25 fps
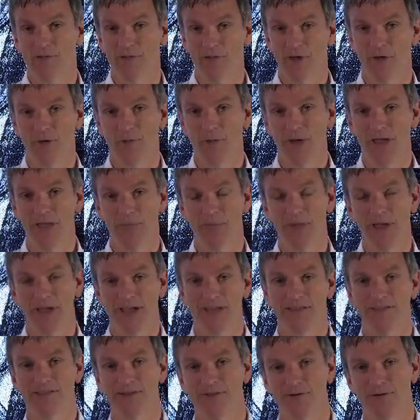although we
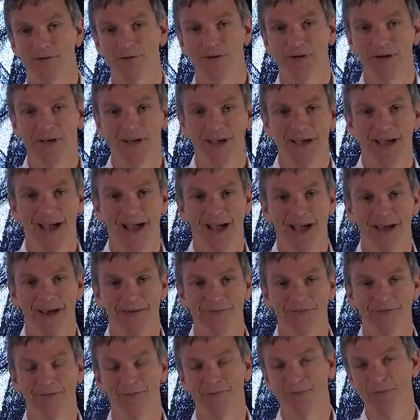appear to
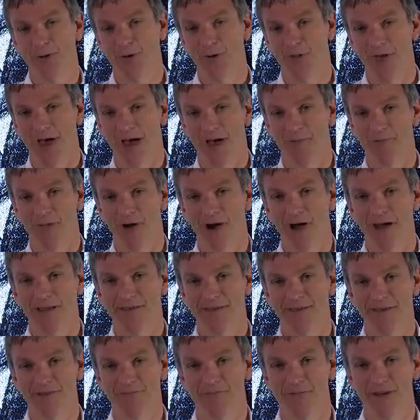have put that
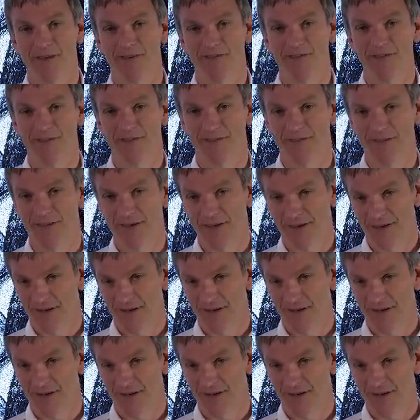right in recent